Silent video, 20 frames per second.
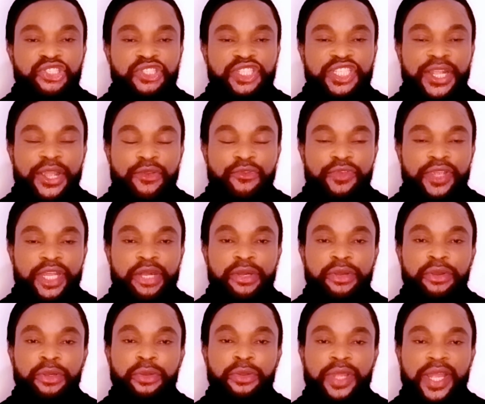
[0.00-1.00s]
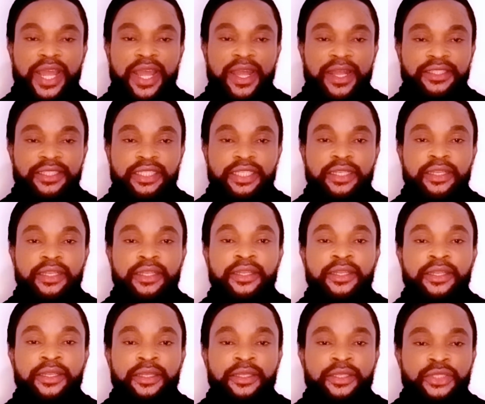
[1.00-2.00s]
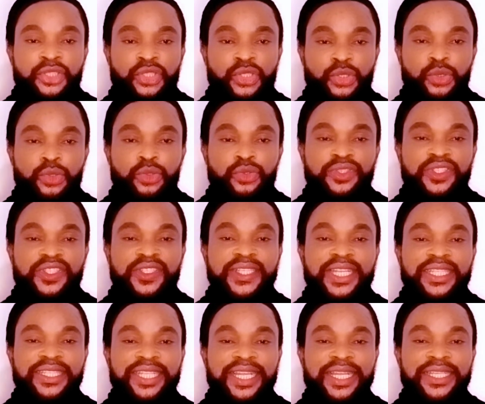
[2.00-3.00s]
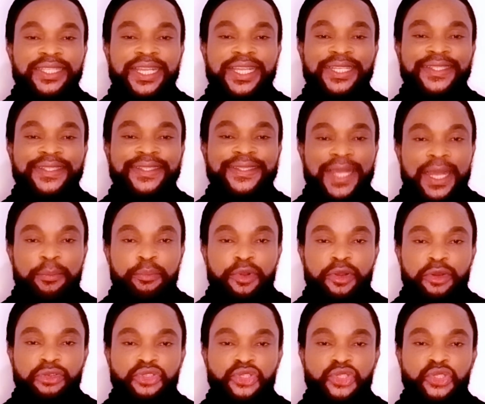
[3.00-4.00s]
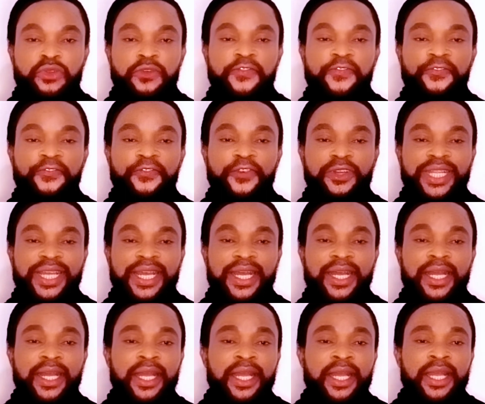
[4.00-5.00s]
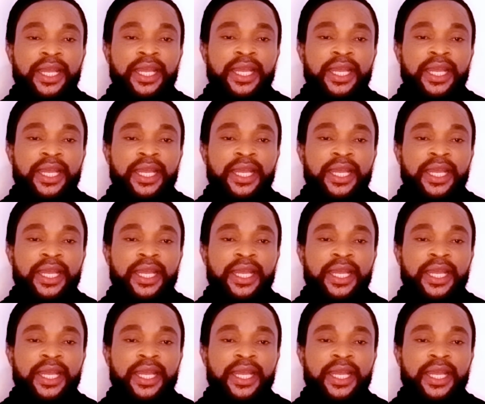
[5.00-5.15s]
Today we're going to look at two sentence examples to further